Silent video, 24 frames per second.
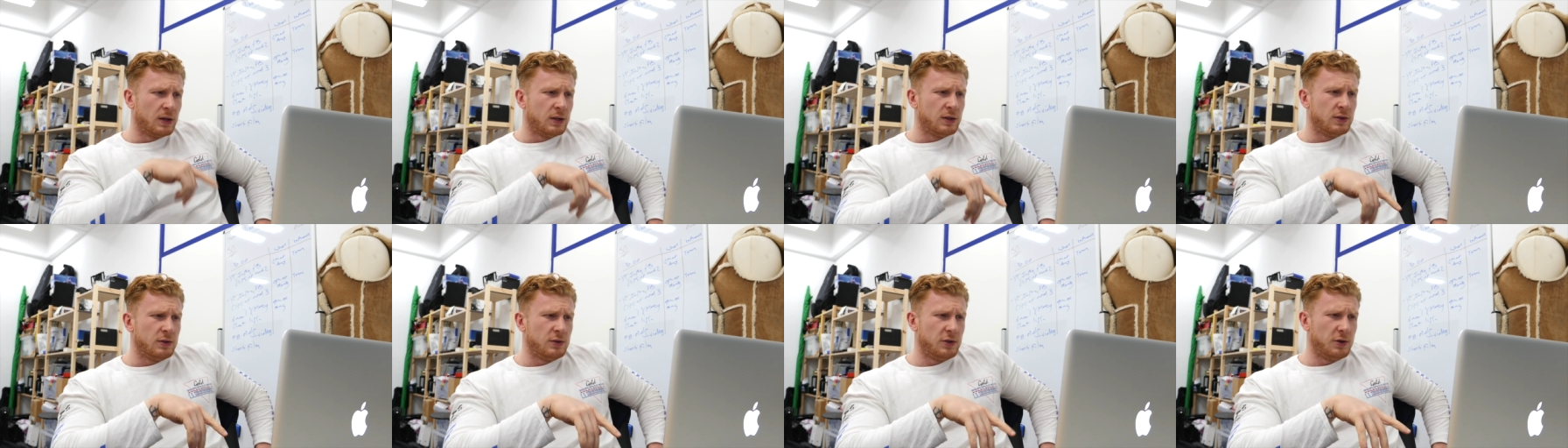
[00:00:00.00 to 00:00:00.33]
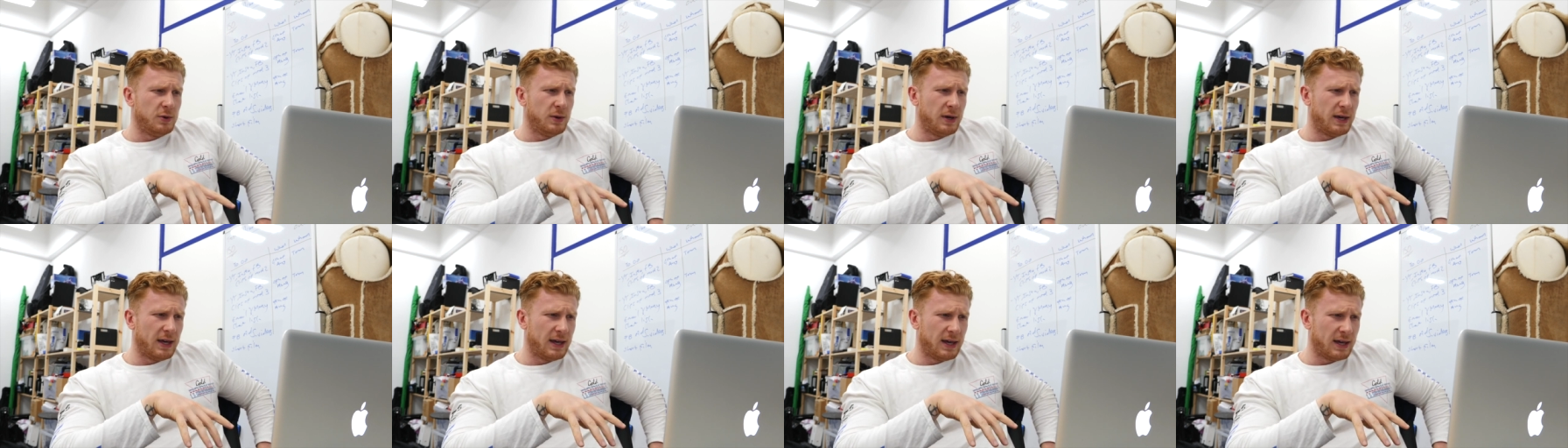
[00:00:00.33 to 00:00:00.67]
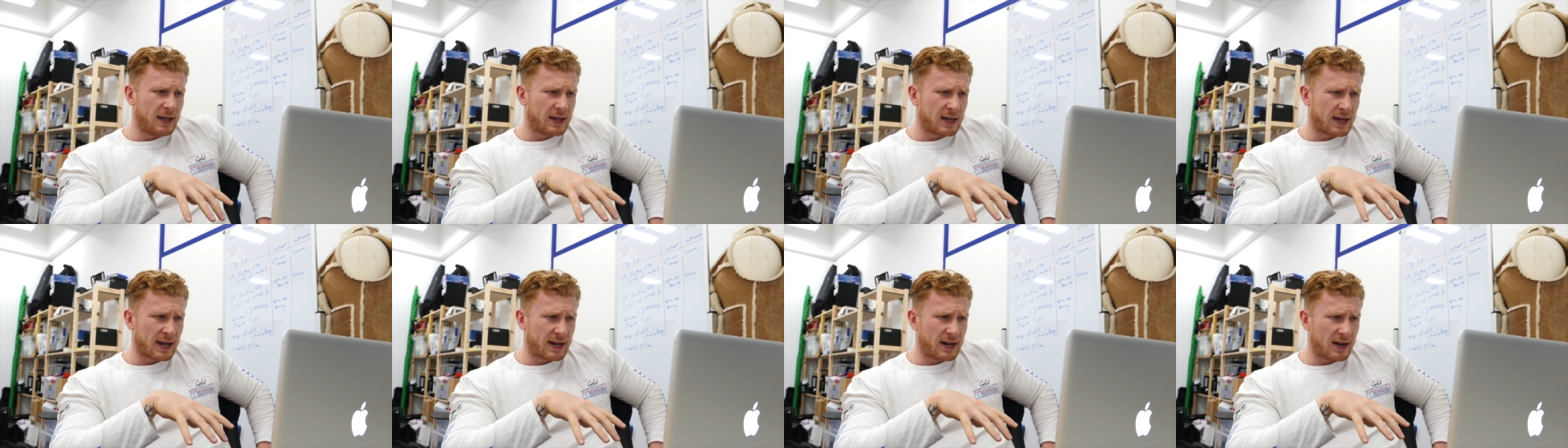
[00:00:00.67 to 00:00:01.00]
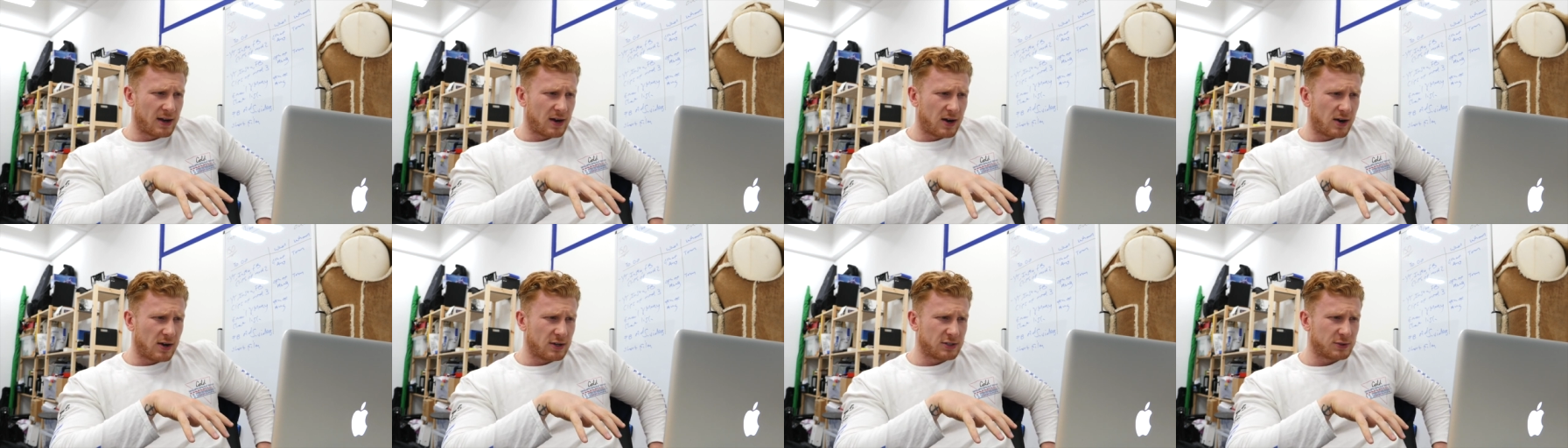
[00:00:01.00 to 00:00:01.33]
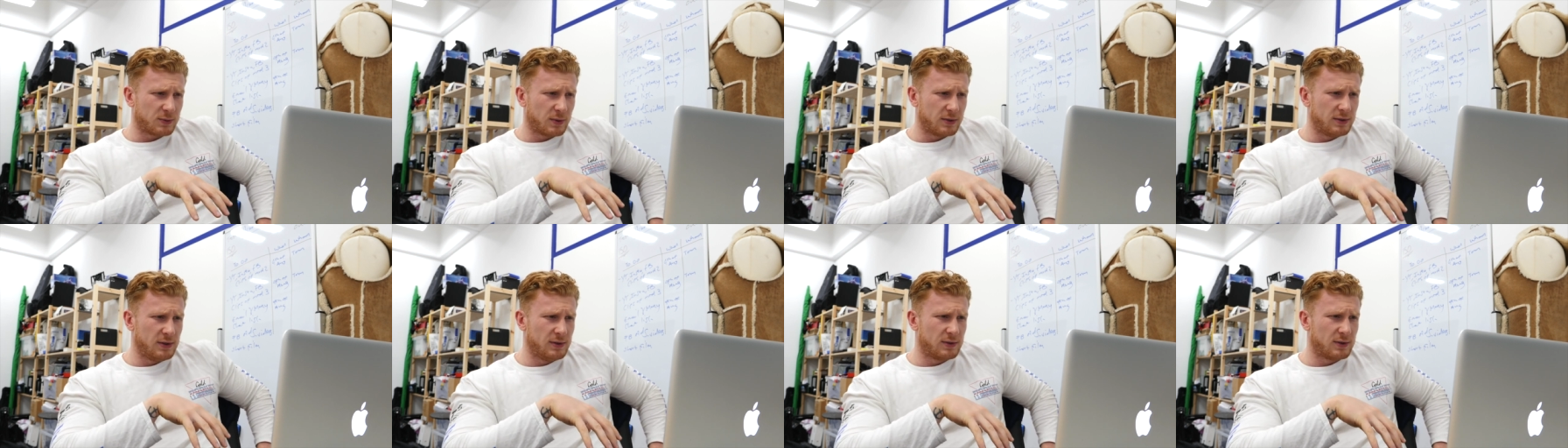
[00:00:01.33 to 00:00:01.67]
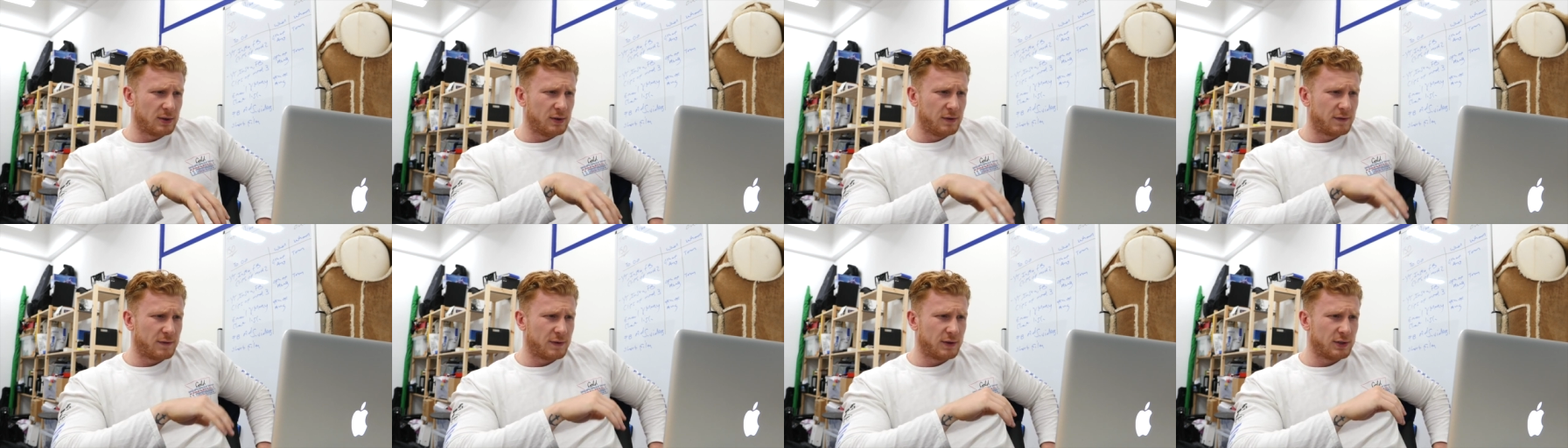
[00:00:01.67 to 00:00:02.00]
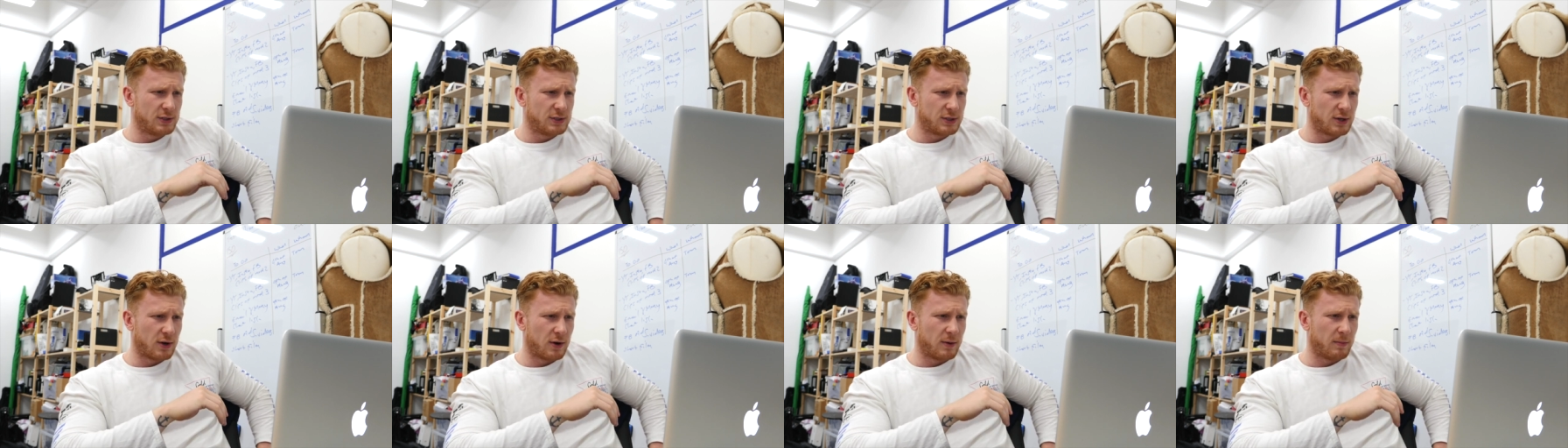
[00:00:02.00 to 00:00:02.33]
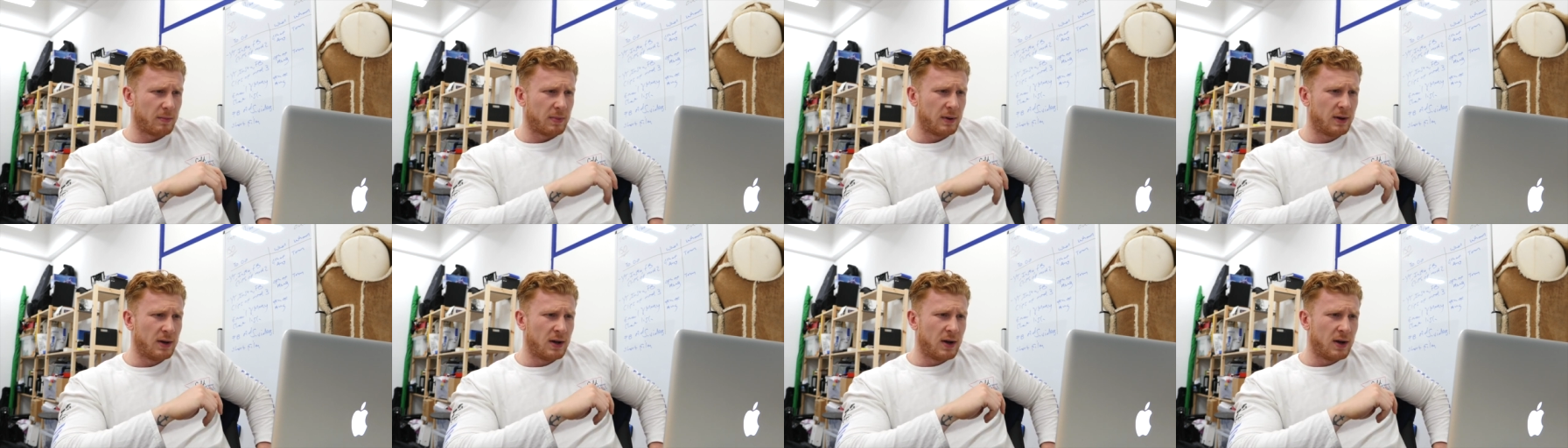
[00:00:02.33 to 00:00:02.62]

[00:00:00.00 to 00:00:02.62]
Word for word: New here, can I ask what you do for a job?